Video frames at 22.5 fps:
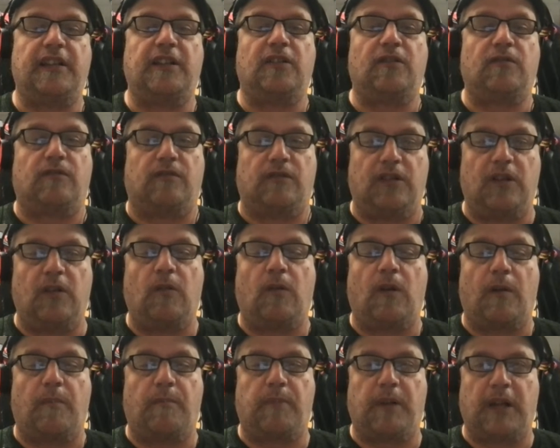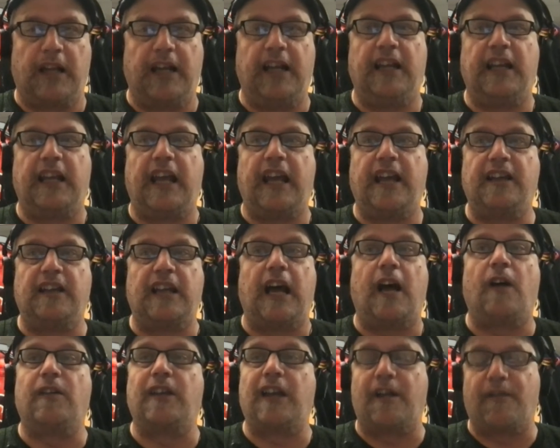you play again.
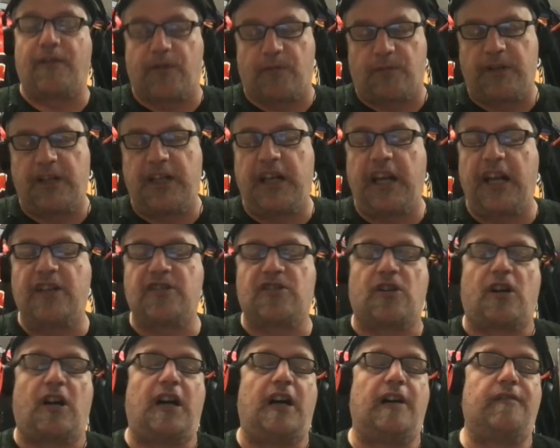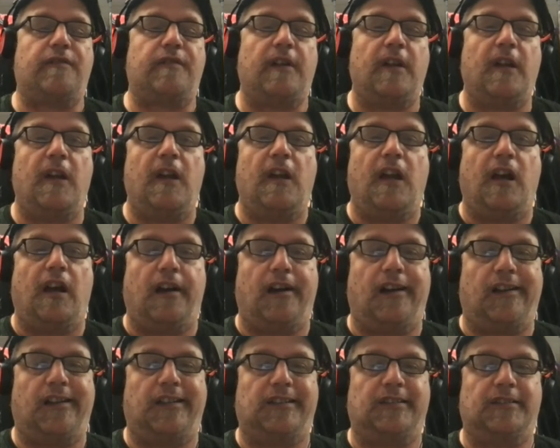Now you have 3 days off.
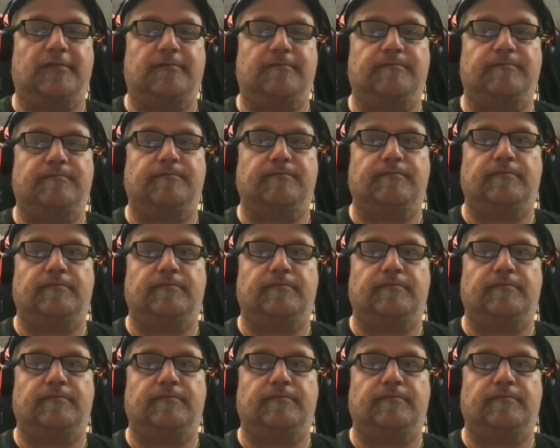Assistant